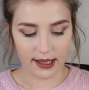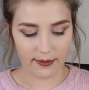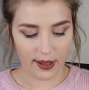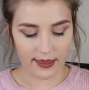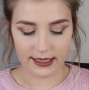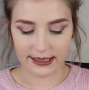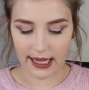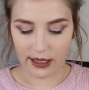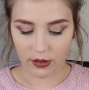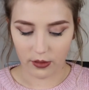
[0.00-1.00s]
They were in the
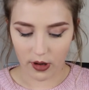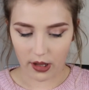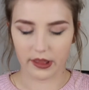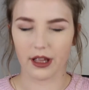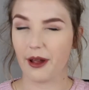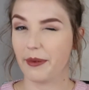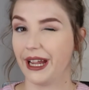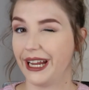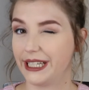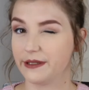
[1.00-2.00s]
sale. I think I
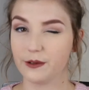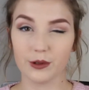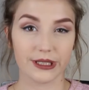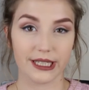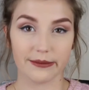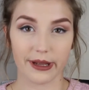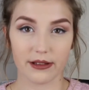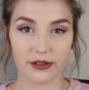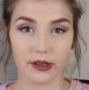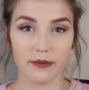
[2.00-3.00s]
paid £14 for
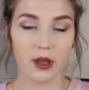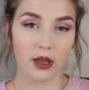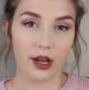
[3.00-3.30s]
them.